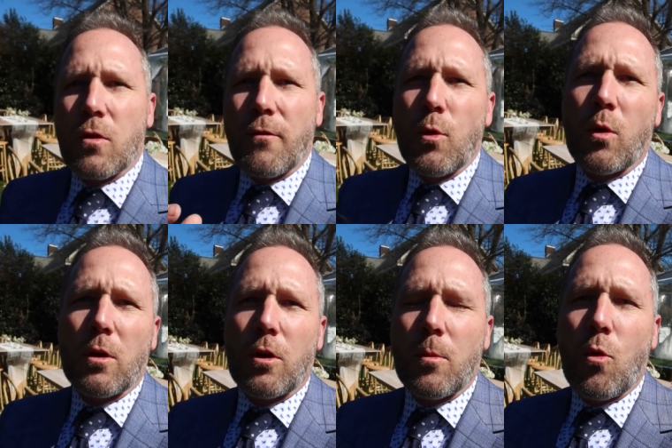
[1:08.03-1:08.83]
So if you
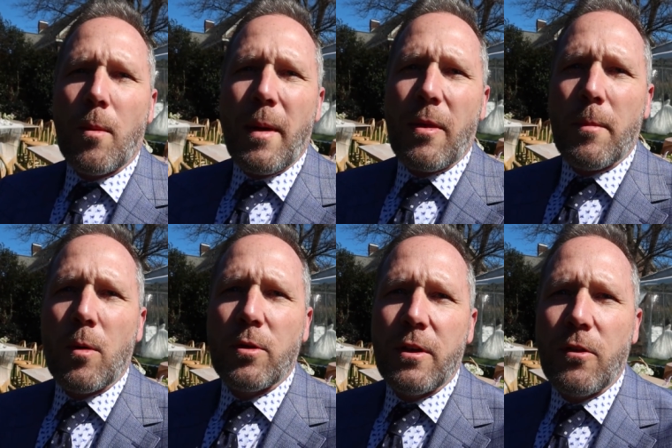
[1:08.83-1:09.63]
wanna learn more about the
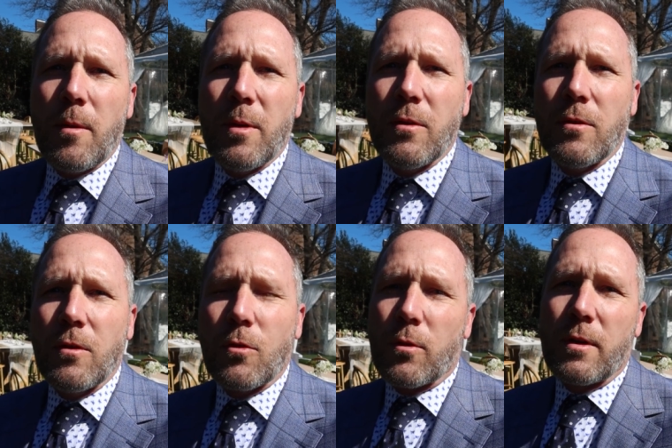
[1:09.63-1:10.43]
mobile DJ
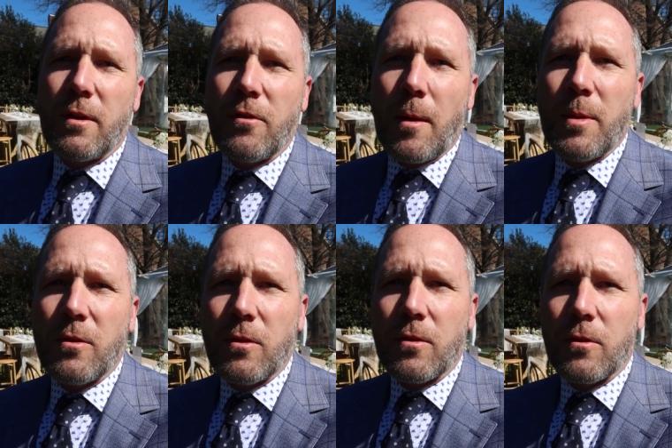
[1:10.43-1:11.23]
business or the DJ
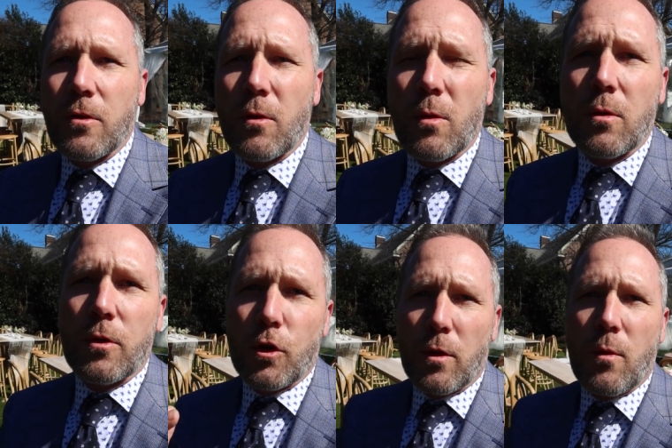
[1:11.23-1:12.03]
business in general,
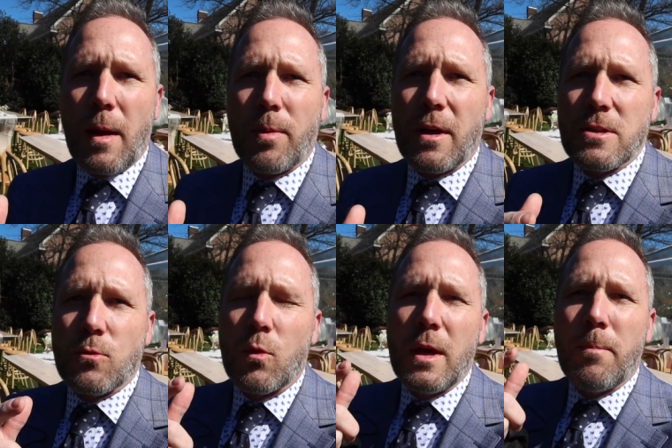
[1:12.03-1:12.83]
you're in the right place.
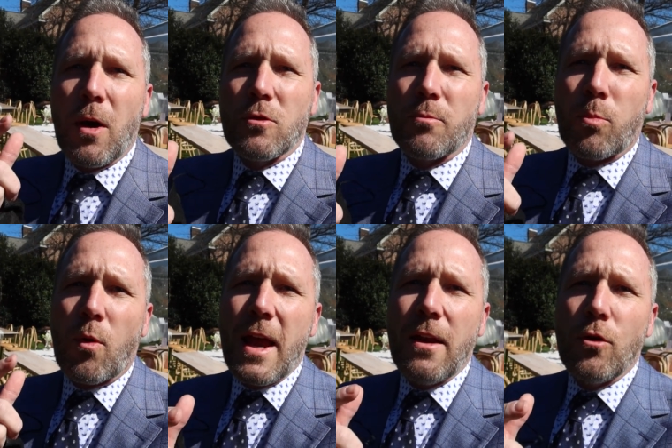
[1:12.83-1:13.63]
We post
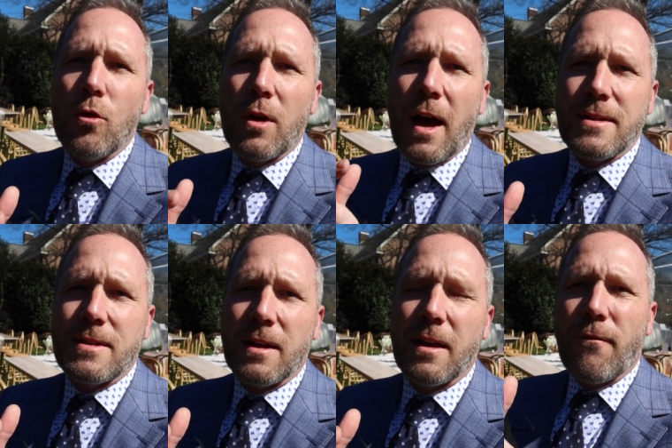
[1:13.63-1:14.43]
brand new
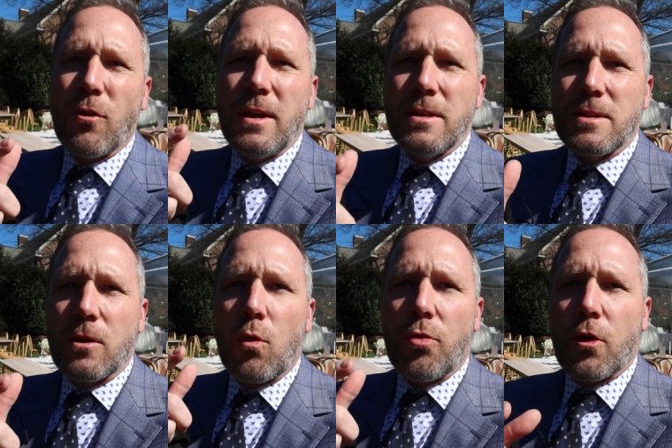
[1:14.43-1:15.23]
content every
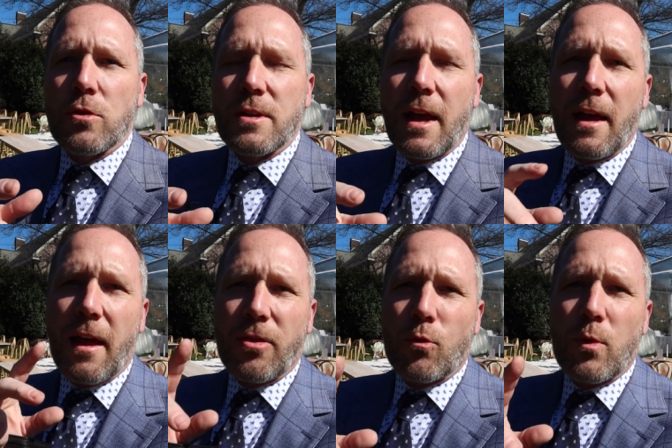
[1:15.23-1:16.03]
single Thursday
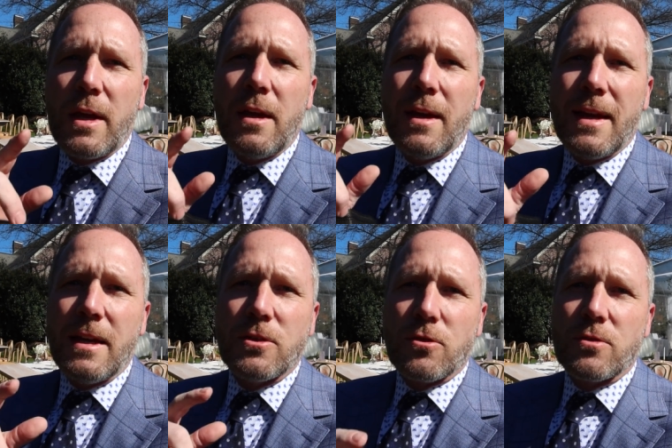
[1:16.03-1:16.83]
at three
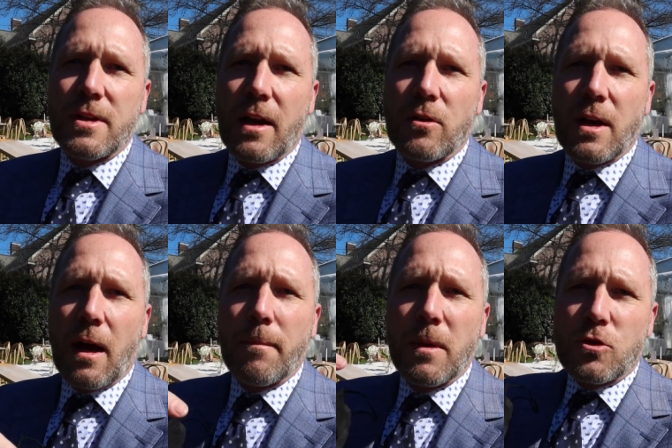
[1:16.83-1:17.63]
Eastern Standard
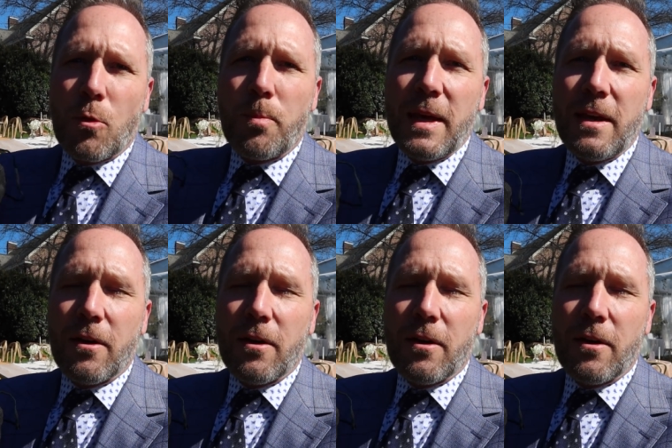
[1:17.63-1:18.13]
Time. So be